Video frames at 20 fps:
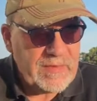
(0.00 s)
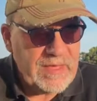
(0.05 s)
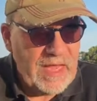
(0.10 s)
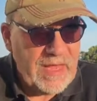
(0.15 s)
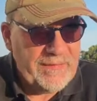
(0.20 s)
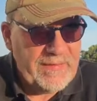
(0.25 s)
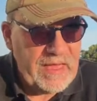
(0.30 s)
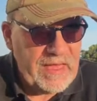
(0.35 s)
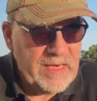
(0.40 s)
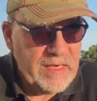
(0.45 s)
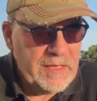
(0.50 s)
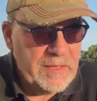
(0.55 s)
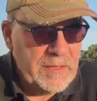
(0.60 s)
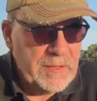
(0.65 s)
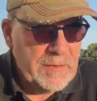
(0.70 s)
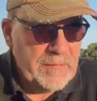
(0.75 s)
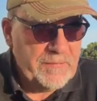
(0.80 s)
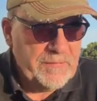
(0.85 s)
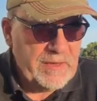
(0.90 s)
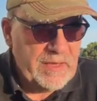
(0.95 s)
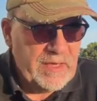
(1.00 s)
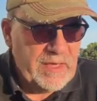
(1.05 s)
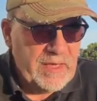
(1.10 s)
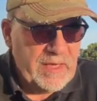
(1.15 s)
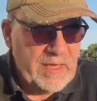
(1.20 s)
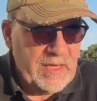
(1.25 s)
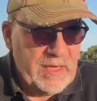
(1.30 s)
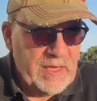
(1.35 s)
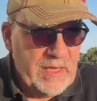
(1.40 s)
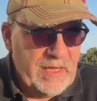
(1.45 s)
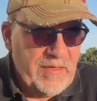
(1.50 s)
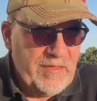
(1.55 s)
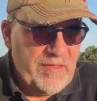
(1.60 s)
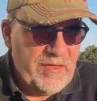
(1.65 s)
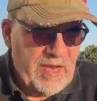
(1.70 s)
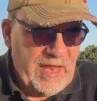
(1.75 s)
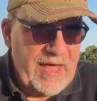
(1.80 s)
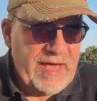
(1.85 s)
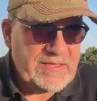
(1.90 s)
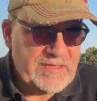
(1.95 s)
And then
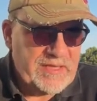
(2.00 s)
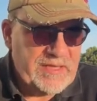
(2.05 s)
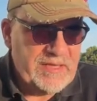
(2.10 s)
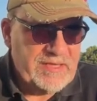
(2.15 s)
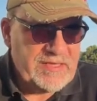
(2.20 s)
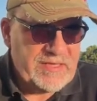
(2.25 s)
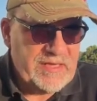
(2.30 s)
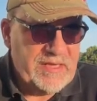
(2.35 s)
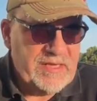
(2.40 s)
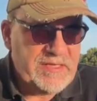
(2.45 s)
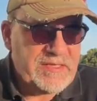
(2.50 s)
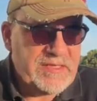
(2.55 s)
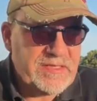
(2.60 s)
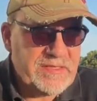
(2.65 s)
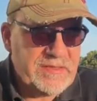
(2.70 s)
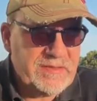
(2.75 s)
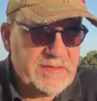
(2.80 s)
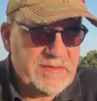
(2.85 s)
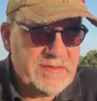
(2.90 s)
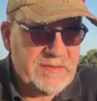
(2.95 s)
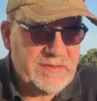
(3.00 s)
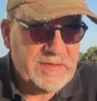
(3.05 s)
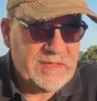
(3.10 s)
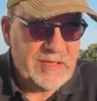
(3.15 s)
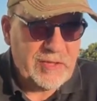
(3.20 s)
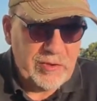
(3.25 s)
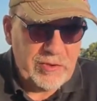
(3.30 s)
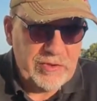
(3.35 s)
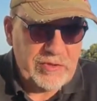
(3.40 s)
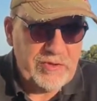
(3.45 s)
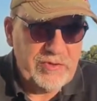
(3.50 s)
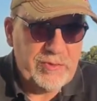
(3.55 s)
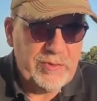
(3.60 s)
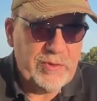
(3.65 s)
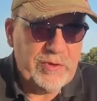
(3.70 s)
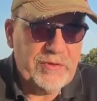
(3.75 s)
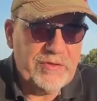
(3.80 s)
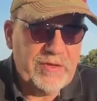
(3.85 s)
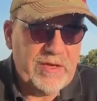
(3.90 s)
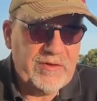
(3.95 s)
the last thing is this. God can do
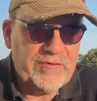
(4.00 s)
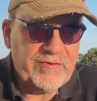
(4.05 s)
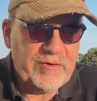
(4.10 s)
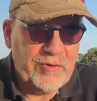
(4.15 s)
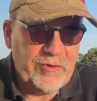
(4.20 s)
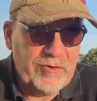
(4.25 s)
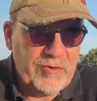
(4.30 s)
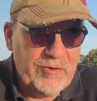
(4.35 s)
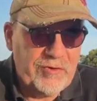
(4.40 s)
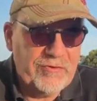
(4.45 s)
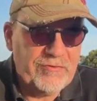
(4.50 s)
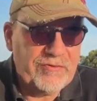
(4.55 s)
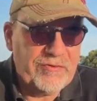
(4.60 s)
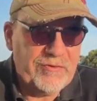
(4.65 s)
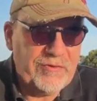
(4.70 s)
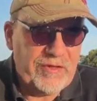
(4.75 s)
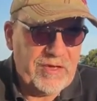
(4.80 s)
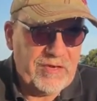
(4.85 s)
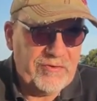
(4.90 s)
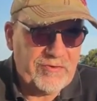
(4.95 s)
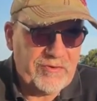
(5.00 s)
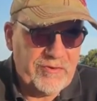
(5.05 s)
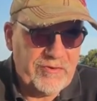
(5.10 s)
all things, God knows all things,